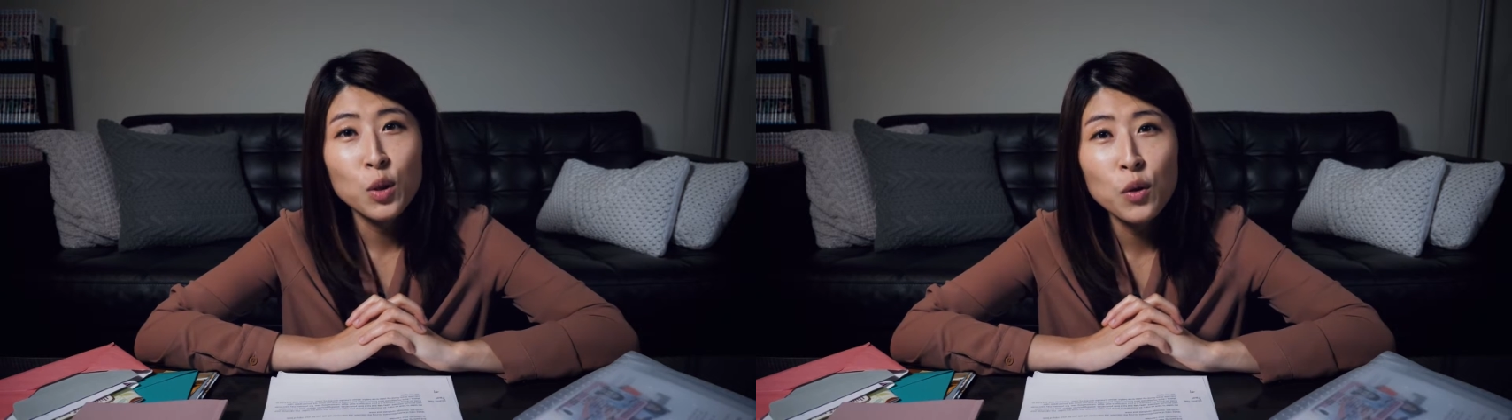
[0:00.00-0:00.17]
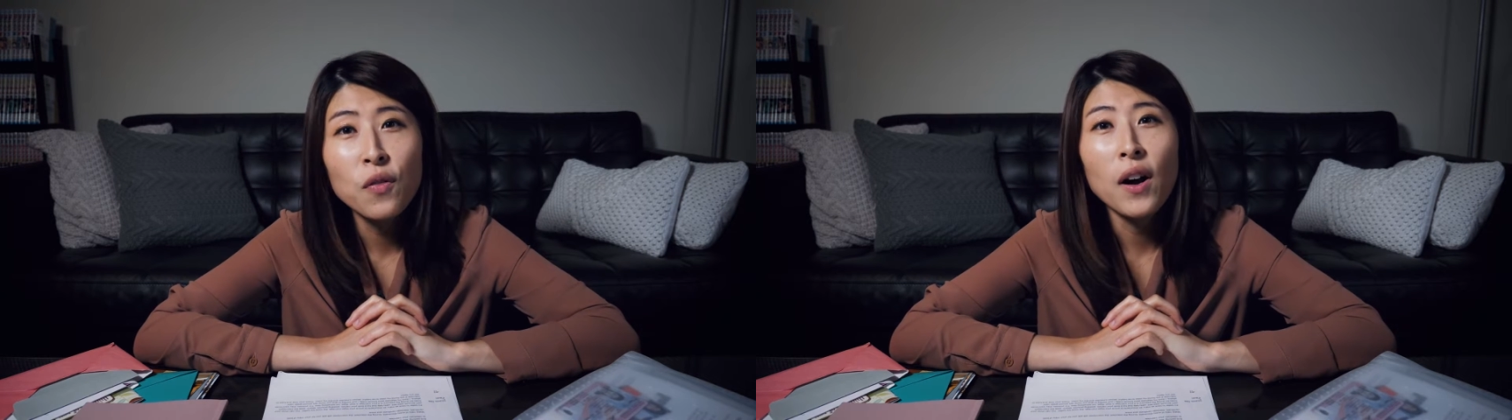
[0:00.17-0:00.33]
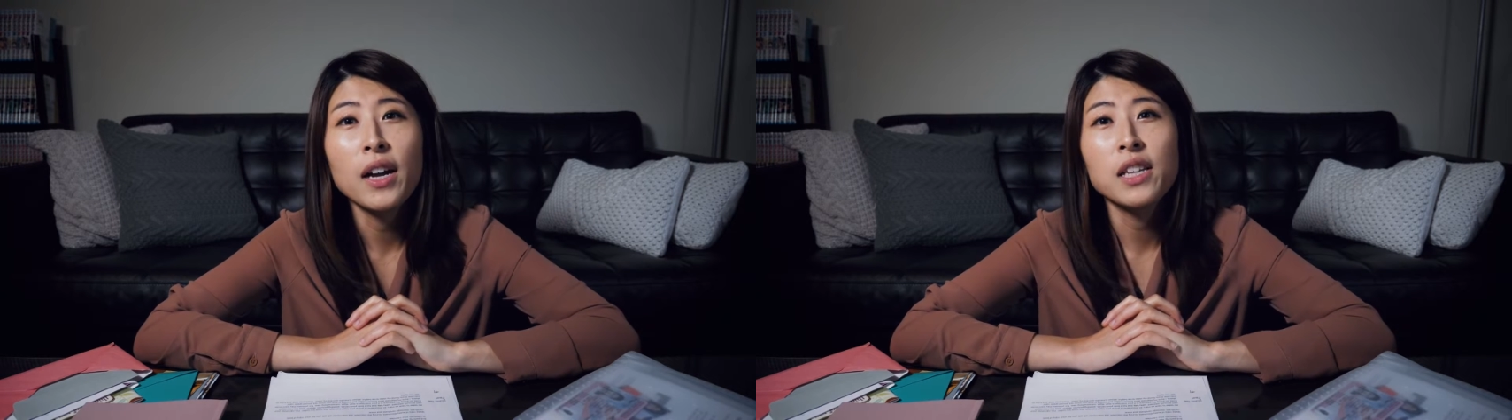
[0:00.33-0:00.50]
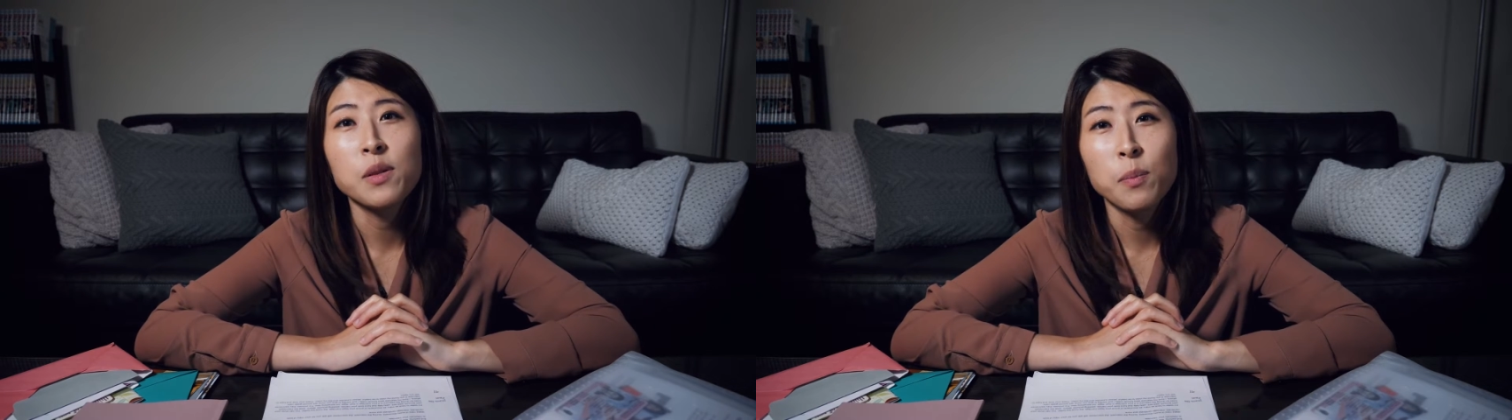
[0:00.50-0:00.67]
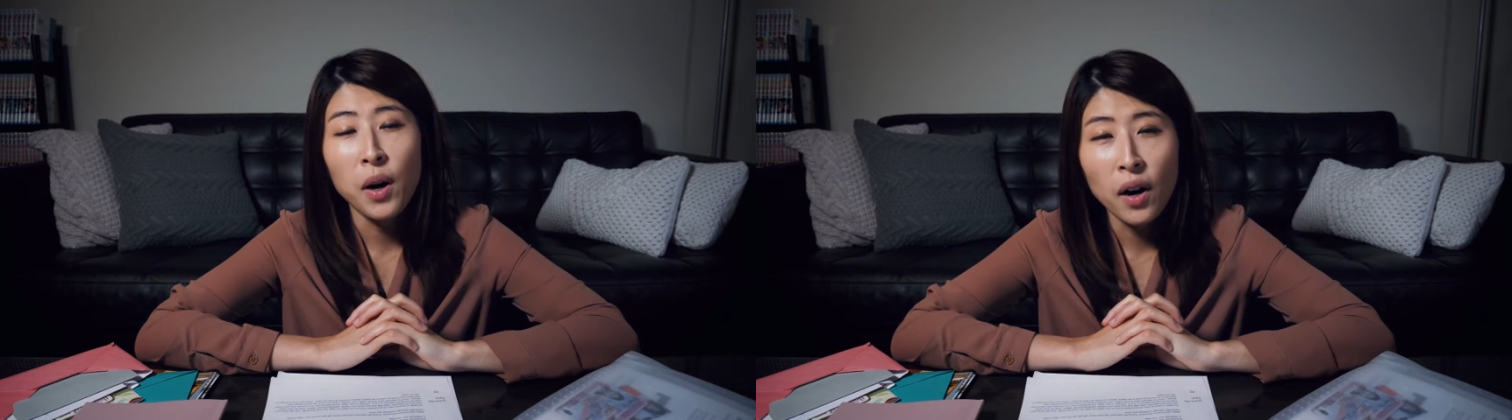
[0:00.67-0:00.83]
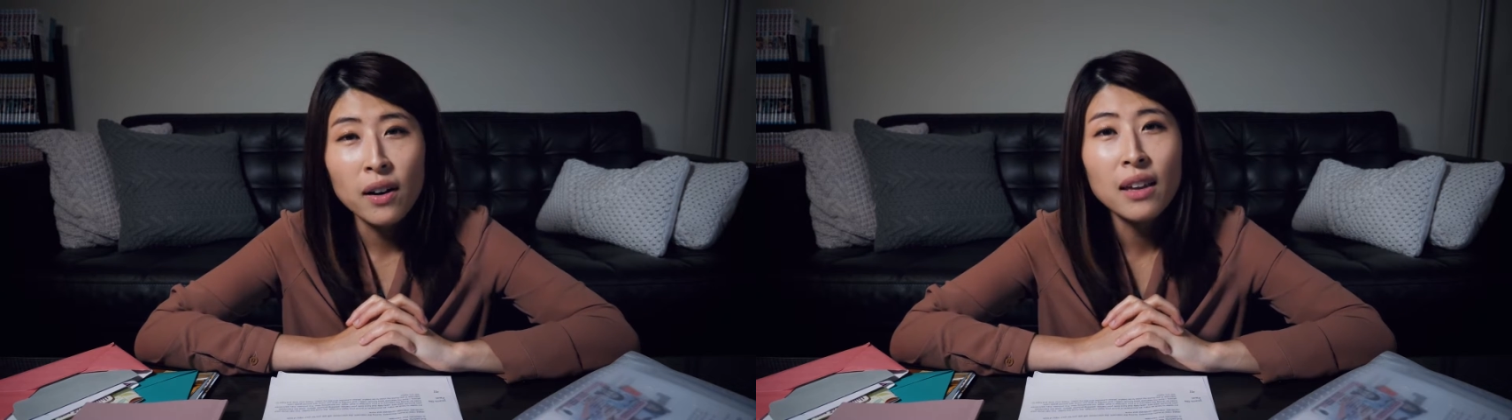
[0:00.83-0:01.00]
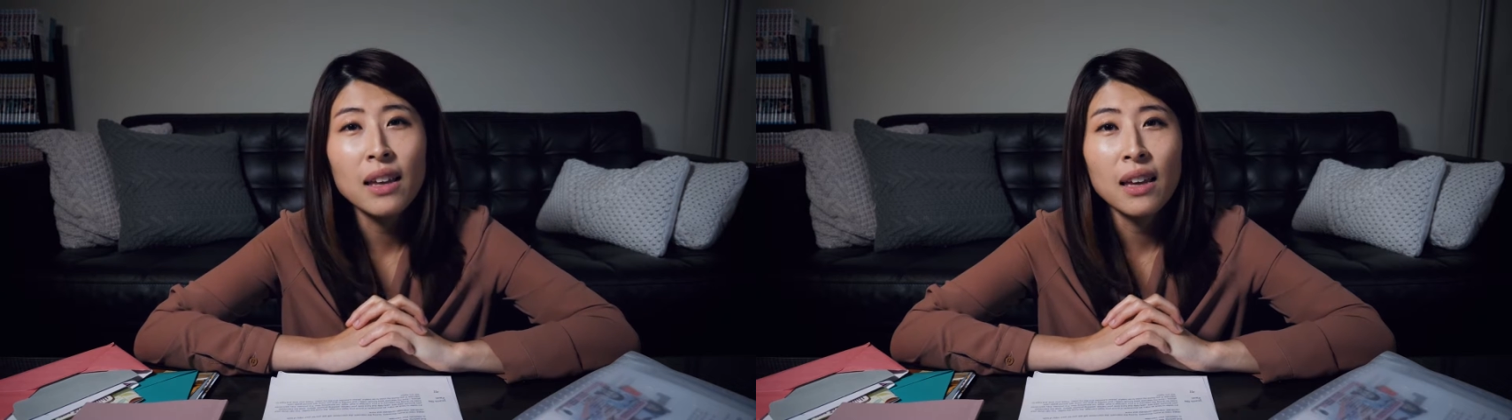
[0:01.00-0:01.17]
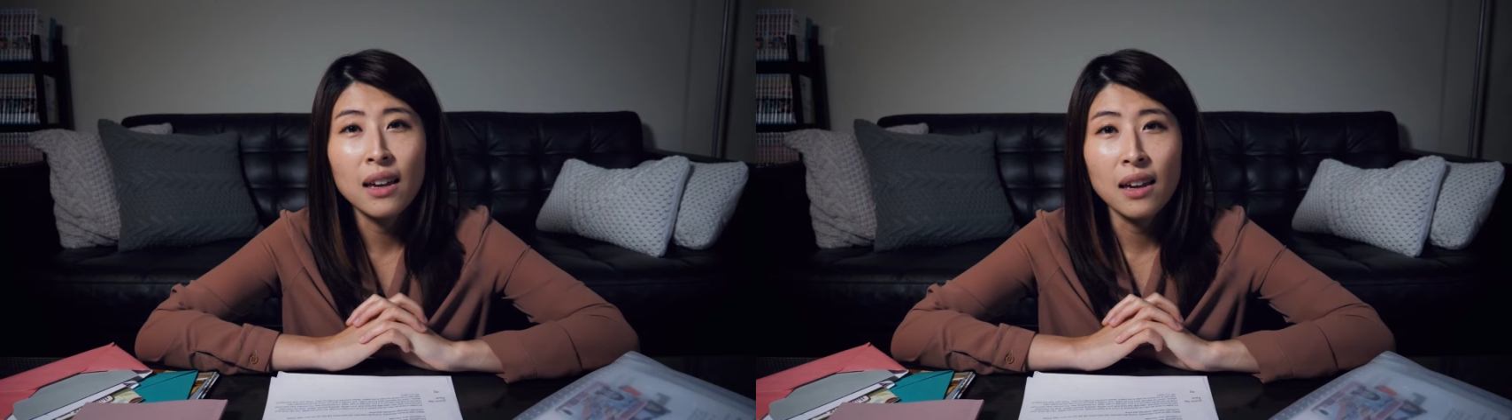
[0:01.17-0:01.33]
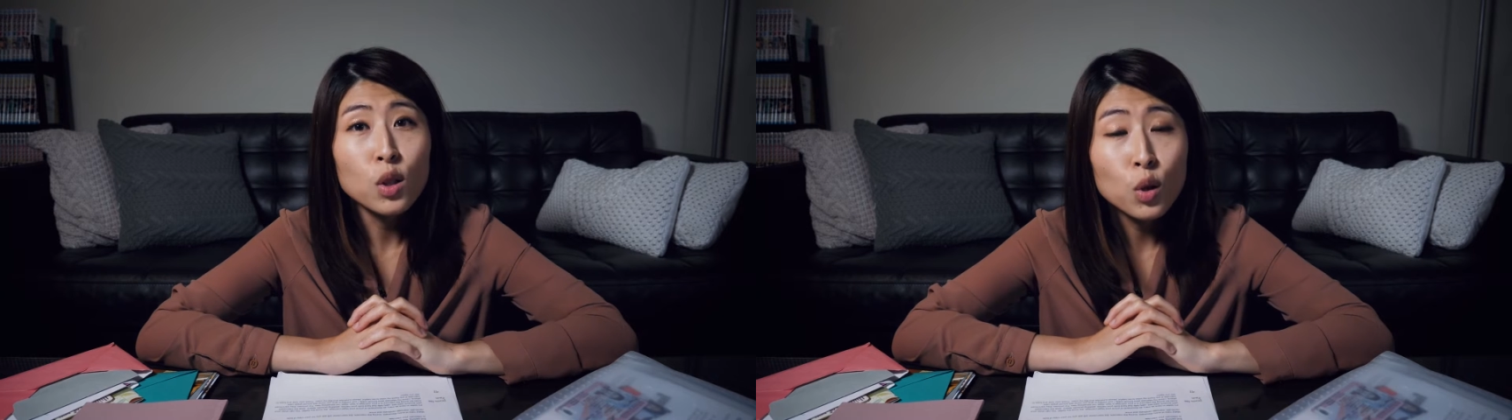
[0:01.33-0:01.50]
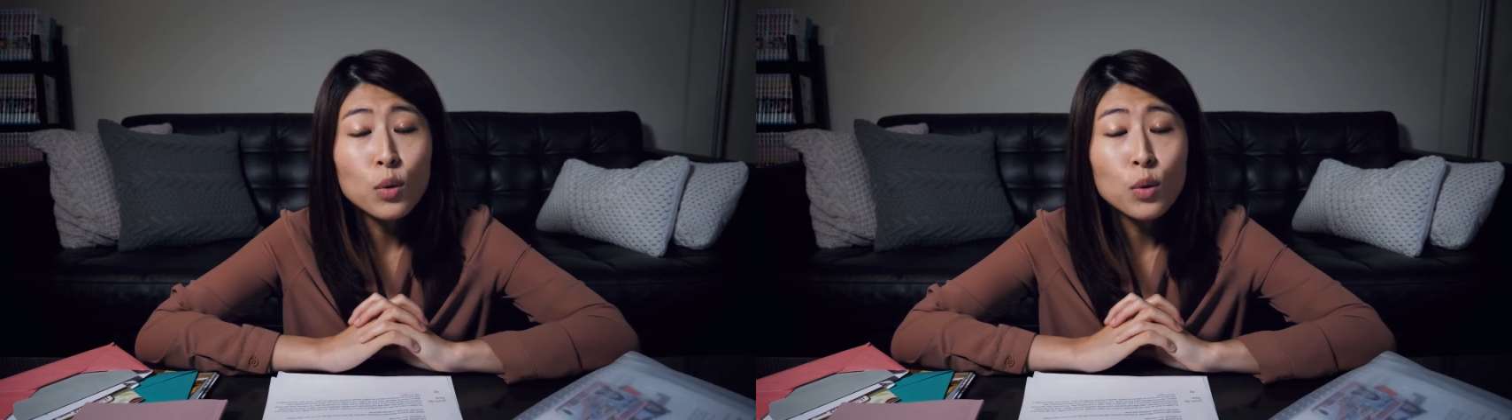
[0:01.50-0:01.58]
to find parking.